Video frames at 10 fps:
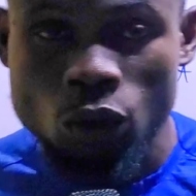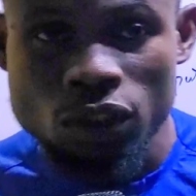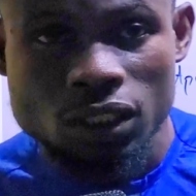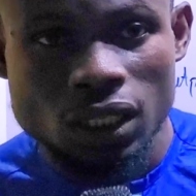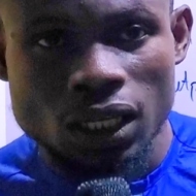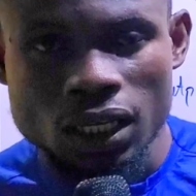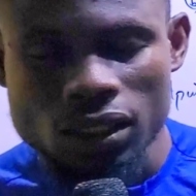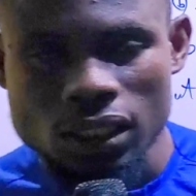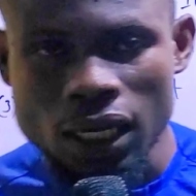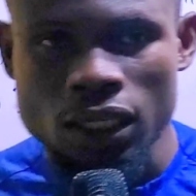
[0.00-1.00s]
what?
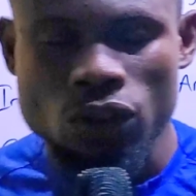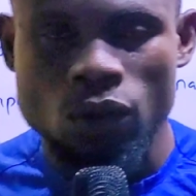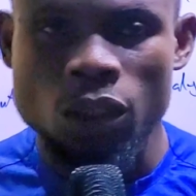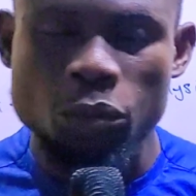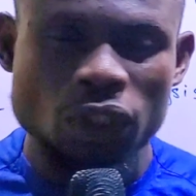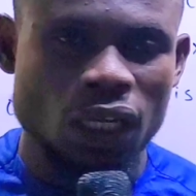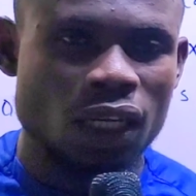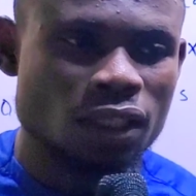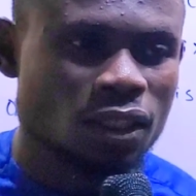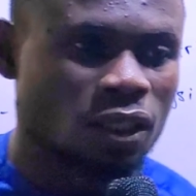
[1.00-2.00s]
Science. So
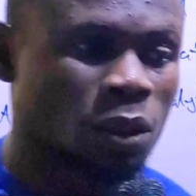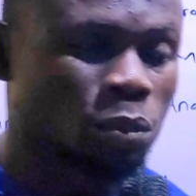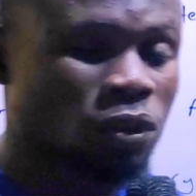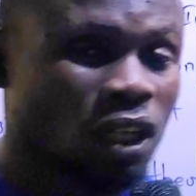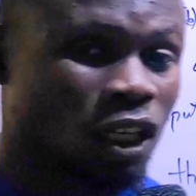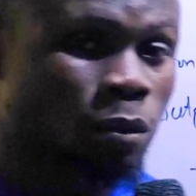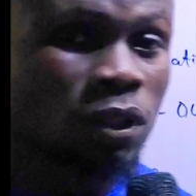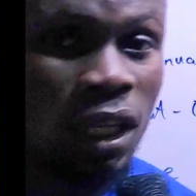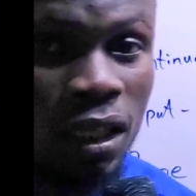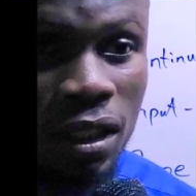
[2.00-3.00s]

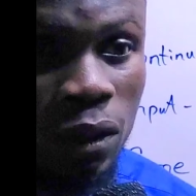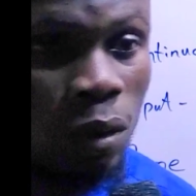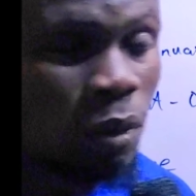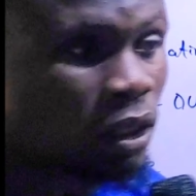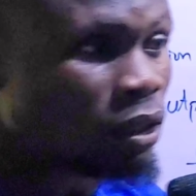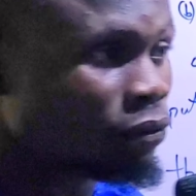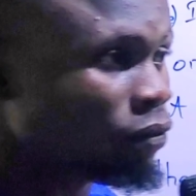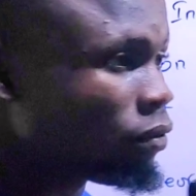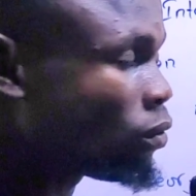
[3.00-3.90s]
input-output analysis will be the